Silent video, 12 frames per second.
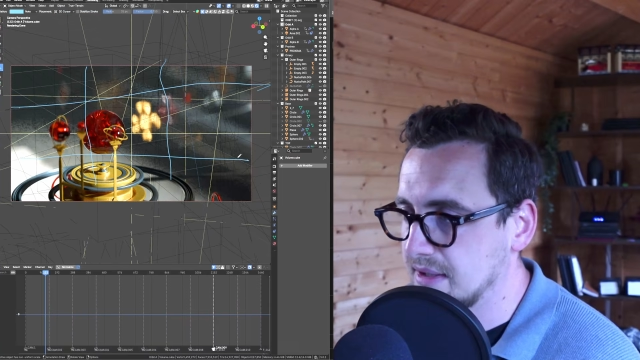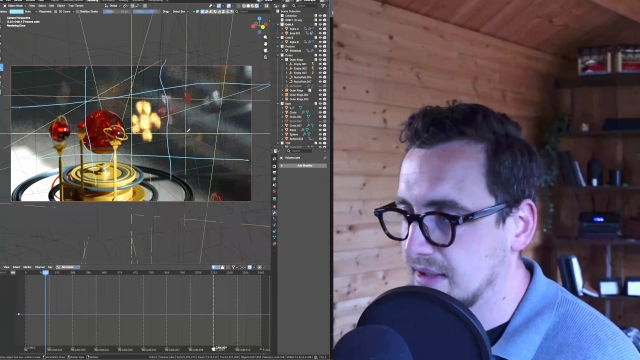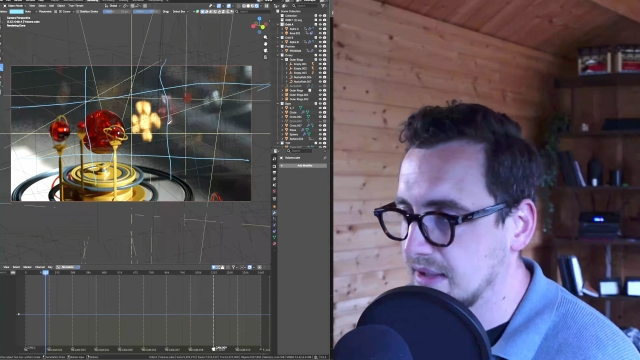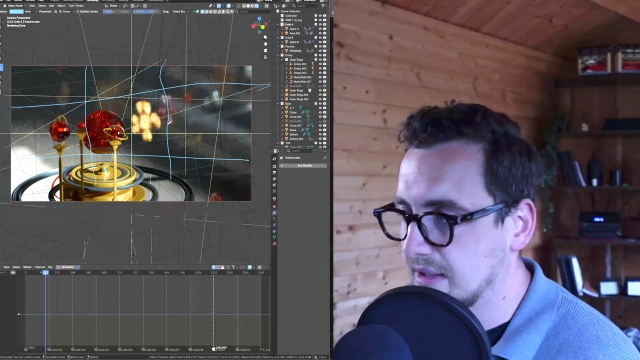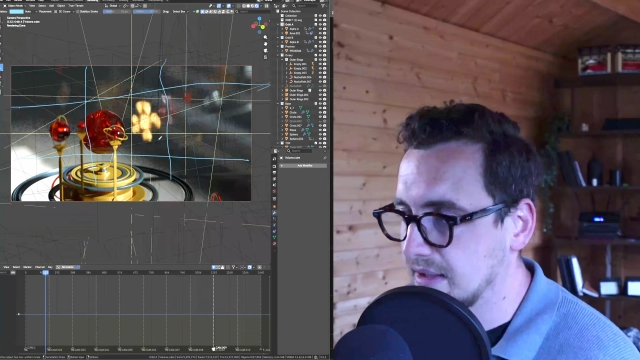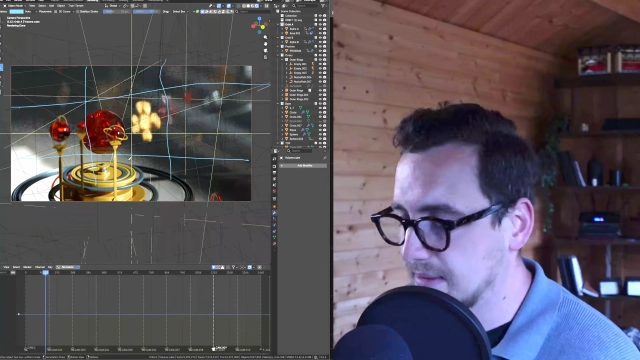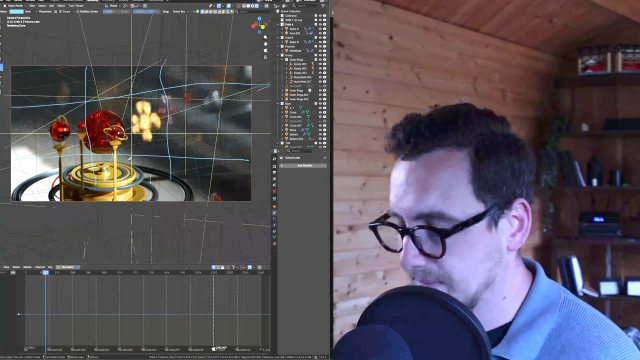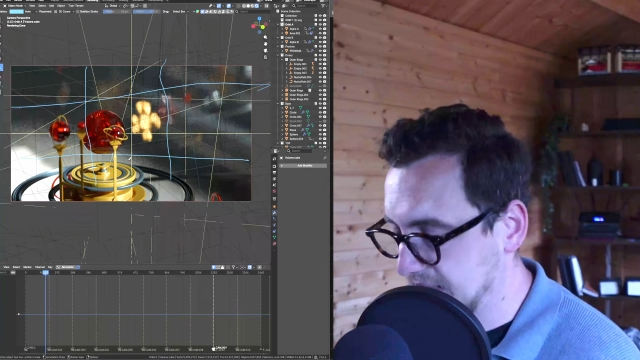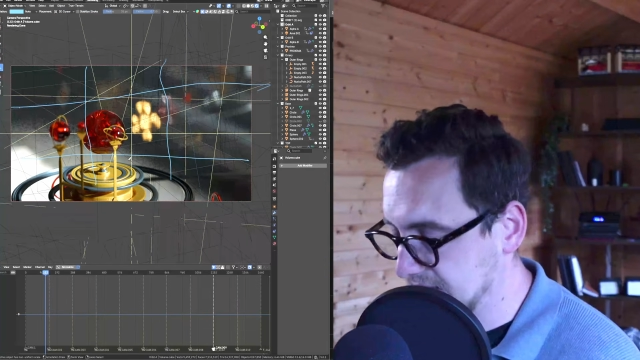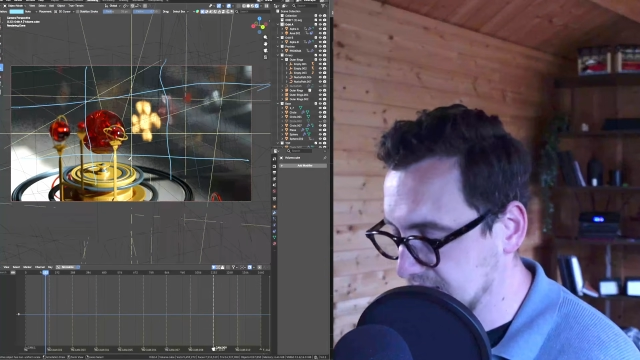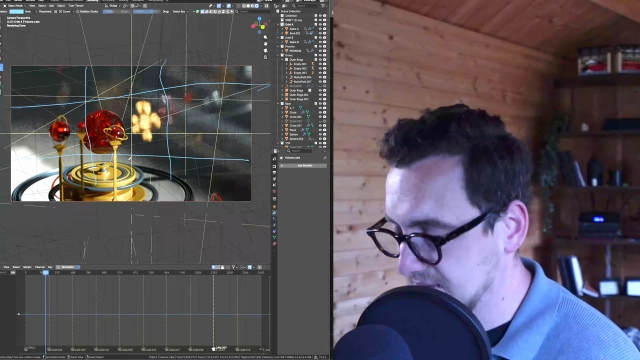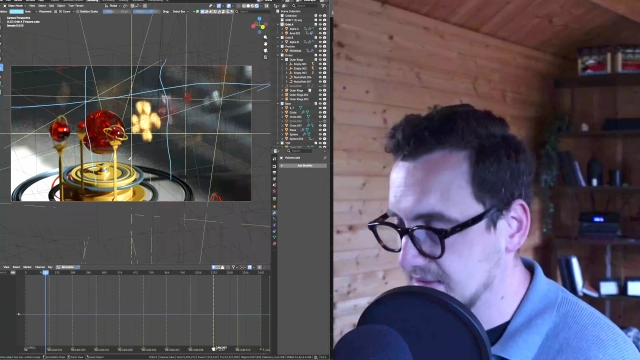
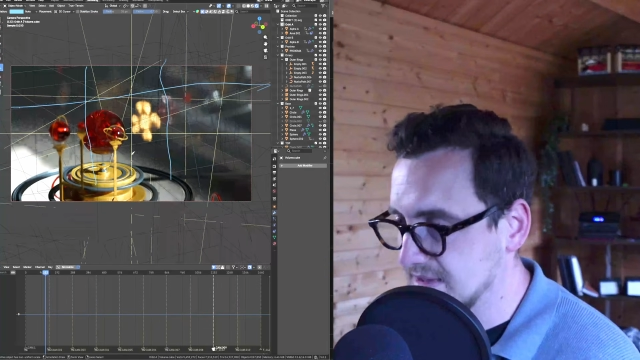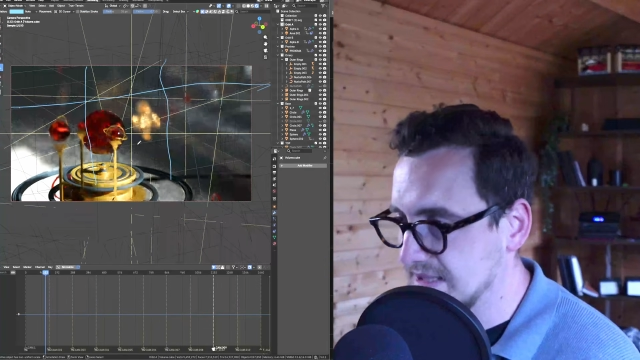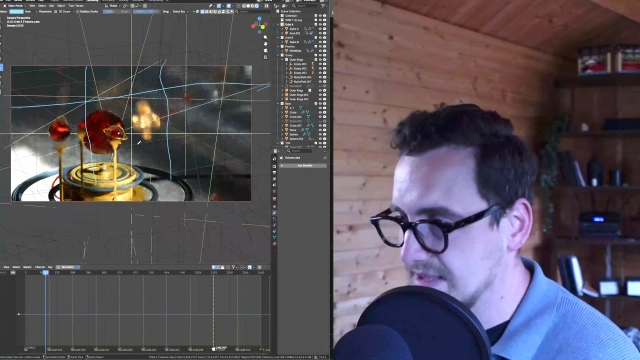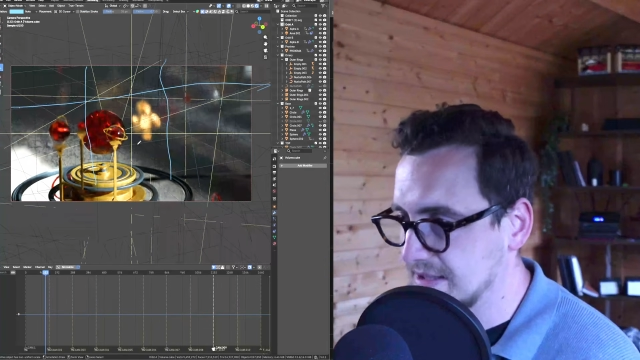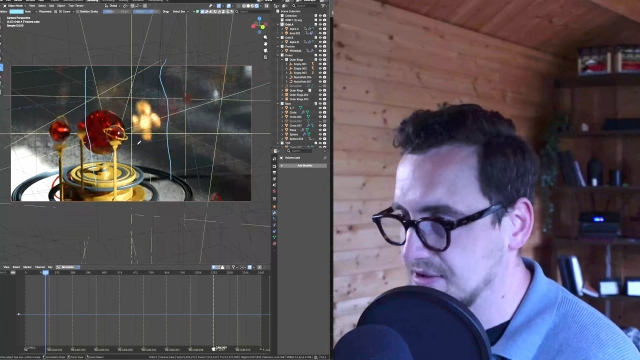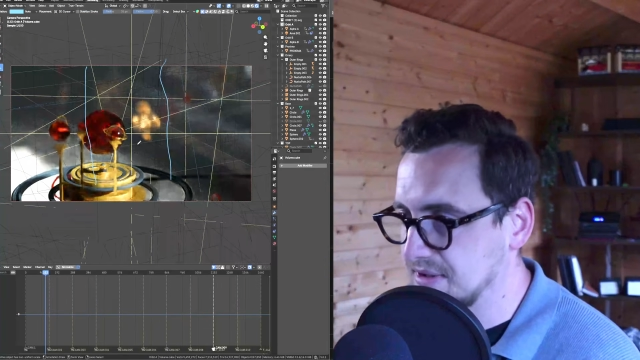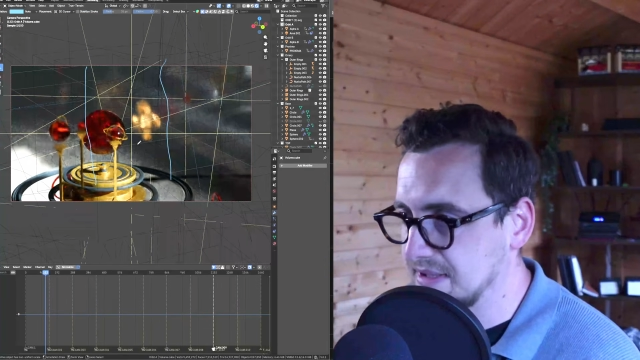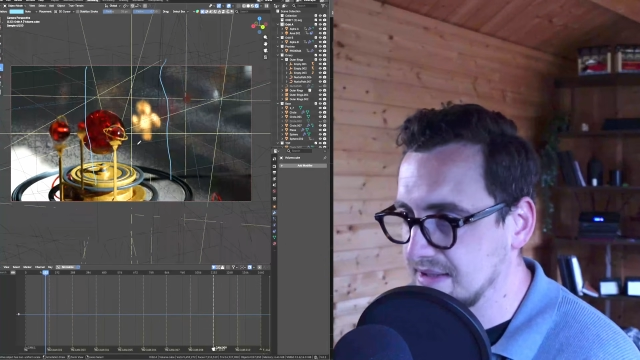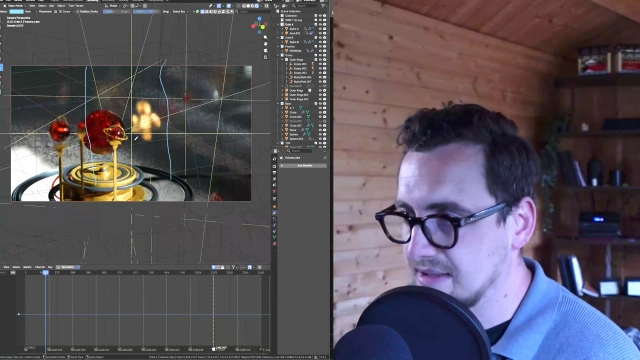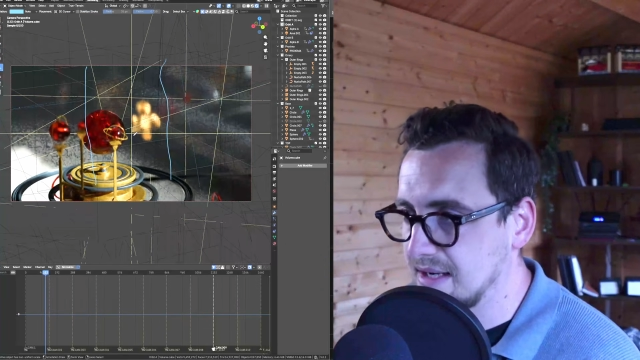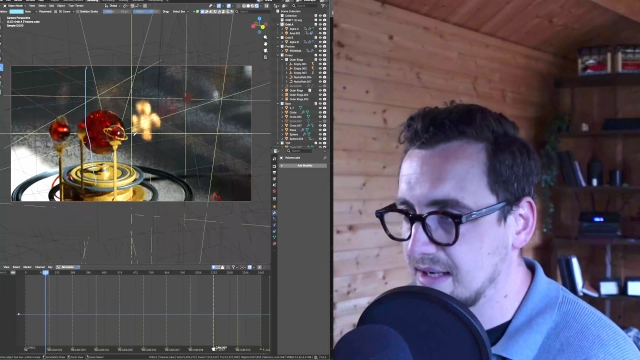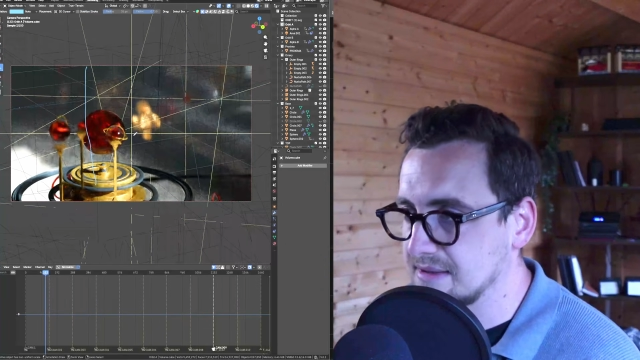it's actually
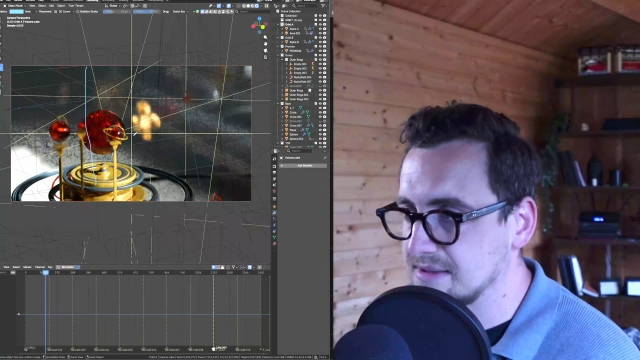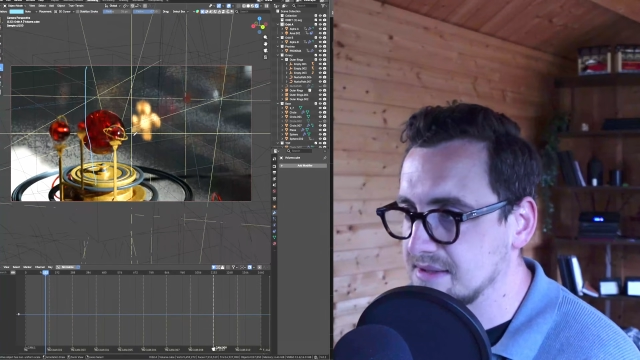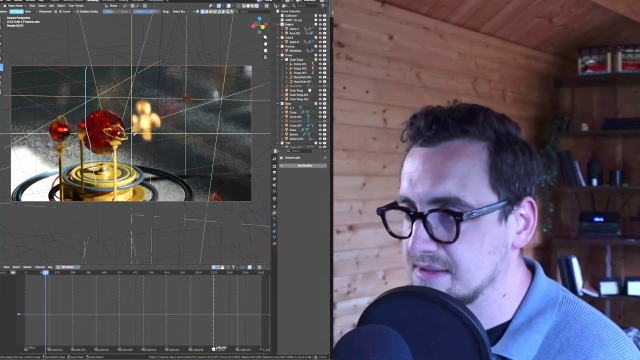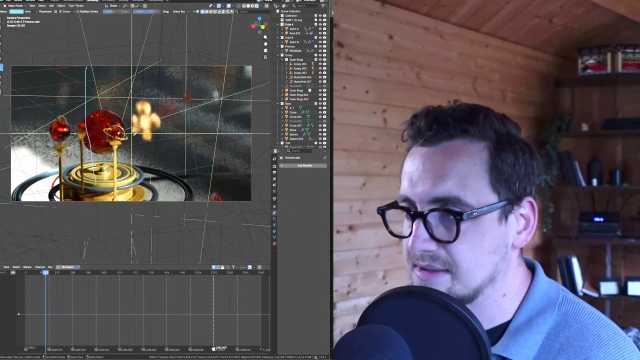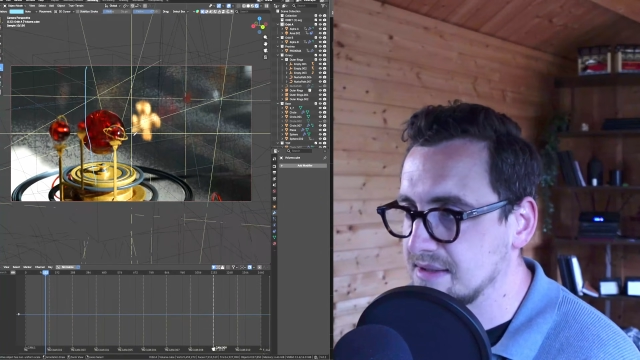not